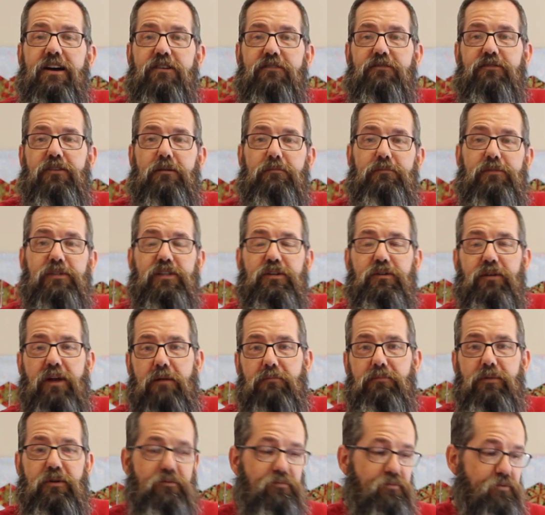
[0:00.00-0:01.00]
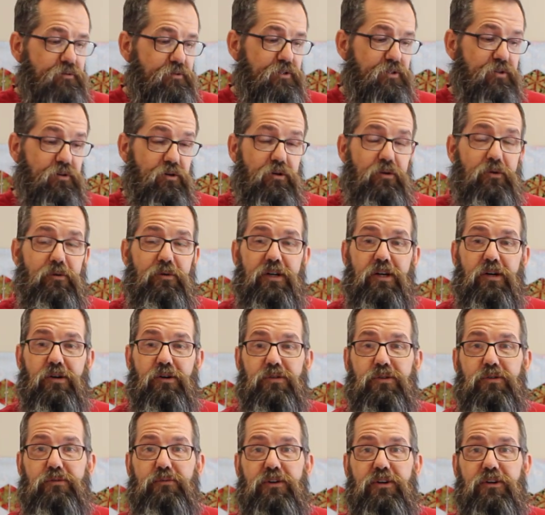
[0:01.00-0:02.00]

from Scrappy Rooster Quilts.